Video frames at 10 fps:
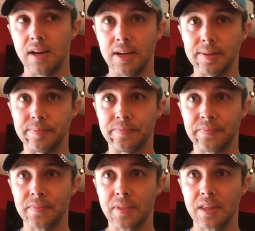
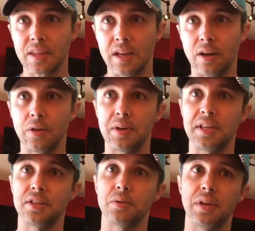and although I
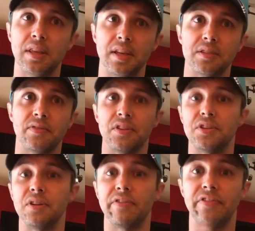didn't do anything else for the
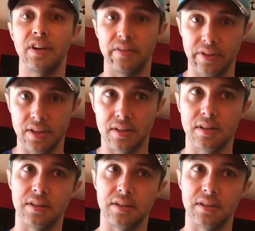sheer fun of it,